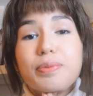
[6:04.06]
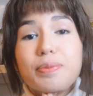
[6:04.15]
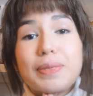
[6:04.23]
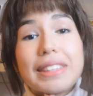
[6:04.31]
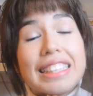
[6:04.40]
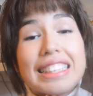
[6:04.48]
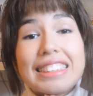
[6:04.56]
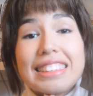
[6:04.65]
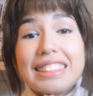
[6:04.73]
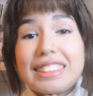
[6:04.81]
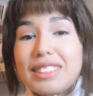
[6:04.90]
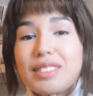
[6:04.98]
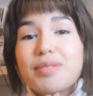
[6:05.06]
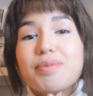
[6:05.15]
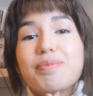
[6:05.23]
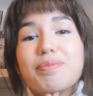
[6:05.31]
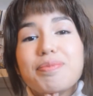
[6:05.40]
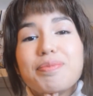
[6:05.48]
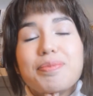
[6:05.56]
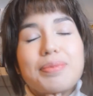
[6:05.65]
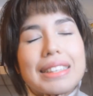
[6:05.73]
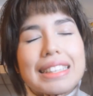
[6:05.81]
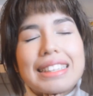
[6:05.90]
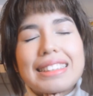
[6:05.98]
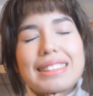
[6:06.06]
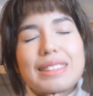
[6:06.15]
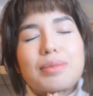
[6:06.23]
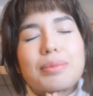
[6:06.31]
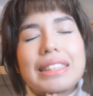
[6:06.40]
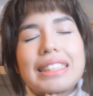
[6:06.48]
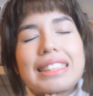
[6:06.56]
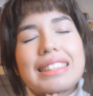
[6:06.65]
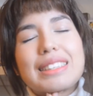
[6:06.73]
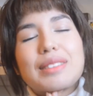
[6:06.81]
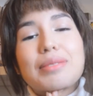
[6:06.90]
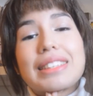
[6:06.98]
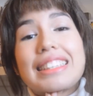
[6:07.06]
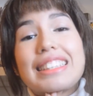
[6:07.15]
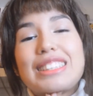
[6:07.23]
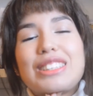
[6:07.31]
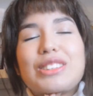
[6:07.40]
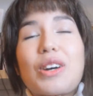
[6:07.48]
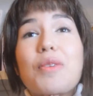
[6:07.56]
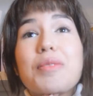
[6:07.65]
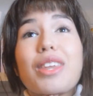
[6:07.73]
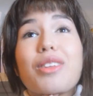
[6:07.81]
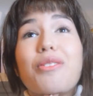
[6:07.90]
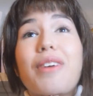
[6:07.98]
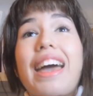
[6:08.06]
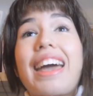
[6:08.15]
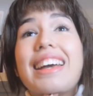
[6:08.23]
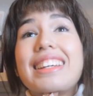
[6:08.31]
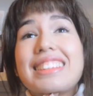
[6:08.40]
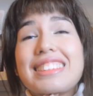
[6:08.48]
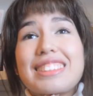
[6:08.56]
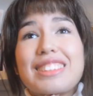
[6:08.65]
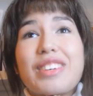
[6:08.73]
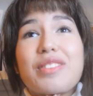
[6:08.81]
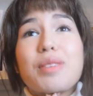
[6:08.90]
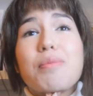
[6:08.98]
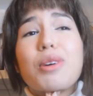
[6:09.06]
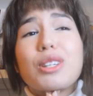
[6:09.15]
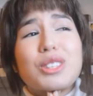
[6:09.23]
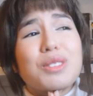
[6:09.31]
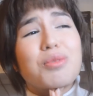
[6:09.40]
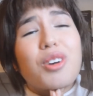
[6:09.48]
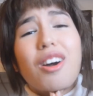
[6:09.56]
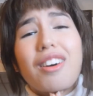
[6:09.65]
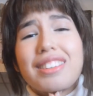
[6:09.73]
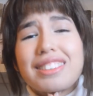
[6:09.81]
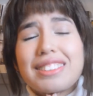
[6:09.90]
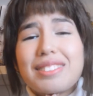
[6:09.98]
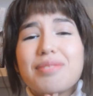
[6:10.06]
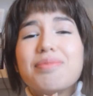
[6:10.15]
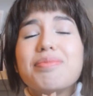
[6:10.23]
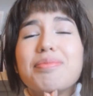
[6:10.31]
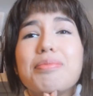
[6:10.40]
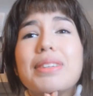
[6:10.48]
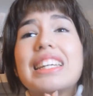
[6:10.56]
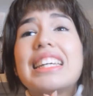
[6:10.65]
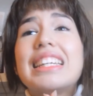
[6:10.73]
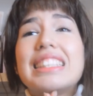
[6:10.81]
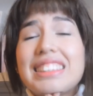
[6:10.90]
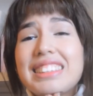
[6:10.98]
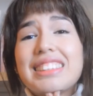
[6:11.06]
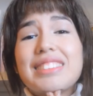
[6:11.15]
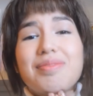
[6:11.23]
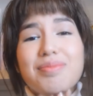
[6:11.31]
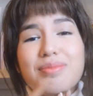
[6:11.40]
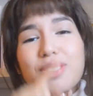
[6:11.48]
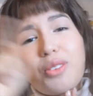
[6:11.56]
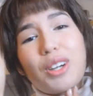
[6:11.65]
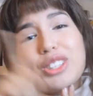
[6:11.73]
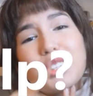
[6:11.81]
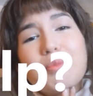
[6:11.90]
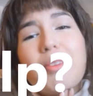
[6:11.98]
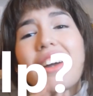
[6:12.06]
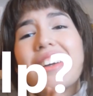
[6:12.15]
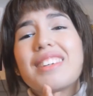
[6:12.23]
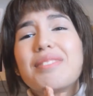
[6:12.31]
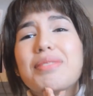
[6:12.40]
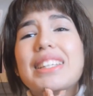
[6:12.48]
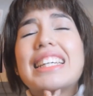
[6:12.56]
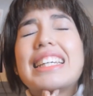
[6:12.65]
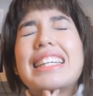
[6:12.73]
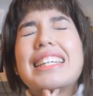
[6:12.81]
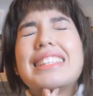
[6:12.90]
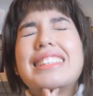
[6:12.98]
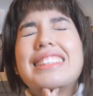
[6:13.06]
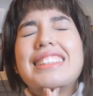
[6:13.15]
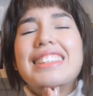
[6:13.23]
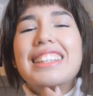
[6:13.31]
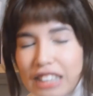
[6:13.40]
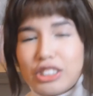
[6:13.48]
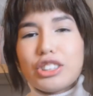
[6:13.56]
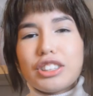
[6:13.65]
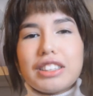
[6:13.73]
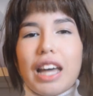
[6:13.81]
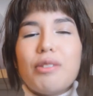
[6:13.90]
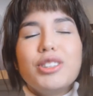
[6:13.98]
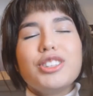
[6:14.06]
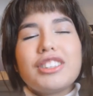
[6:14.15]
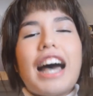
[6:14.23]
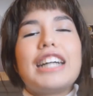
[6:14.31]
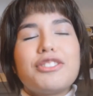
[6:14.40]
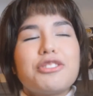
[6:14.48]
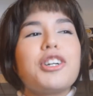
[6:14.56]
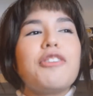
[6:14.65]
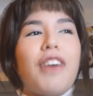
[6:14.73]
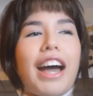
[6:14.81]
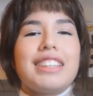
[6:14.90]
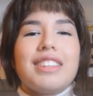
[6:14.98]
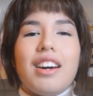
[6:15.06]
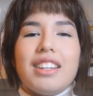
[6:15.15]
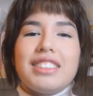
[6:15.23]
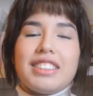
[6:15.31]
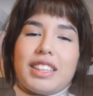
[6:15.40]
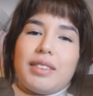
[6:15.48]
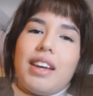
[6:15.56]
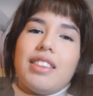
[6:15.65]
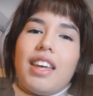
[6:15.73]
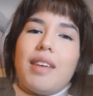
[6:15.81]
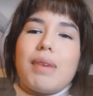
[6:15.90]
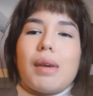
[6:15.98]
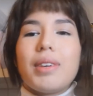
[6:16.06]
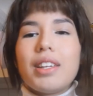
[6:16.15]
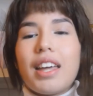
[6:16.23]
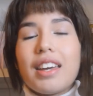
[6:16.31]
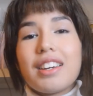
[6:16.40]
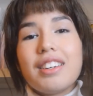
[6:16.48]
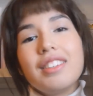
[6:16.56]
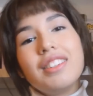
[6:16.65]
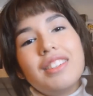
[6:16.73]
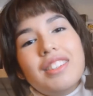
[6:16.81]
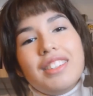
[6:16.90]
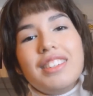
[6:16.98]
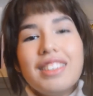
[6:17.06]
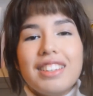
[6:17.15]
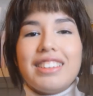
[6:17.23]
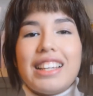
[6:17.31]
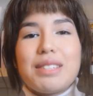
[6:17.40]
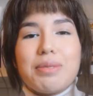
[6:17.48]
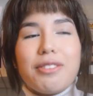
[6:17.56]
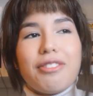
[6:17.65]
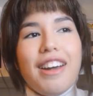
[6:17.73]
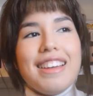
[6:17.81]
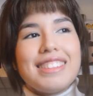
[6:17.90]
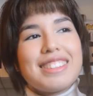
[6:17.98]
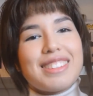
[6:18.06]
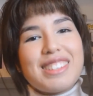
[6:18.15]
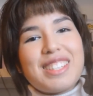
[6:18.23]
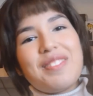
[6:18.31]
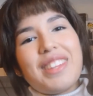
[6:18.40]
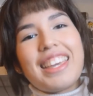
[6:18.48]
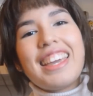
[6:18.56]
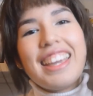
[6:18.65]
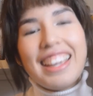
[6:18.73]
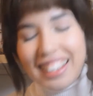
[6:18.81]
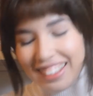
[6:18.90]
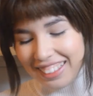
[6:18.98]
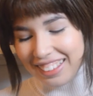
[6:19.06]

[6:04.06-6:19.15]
please, please, please, please show me the ways of the booktube world. Please. Question mark. Please. I would just ask for advice, honestly, and then maybe like, let's be friends or something.